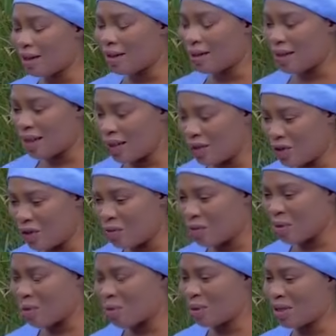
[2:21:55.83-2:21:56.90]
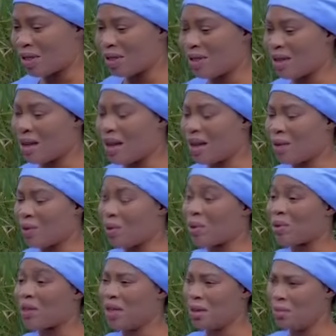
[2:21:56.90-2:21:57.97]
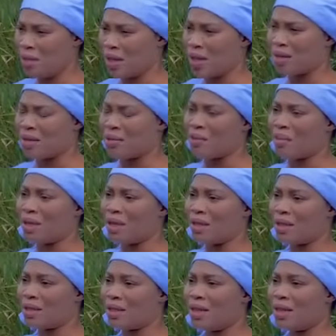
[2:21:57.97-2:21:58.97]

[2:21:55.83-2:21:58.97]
Thank you, my prince. I will keep that in mind.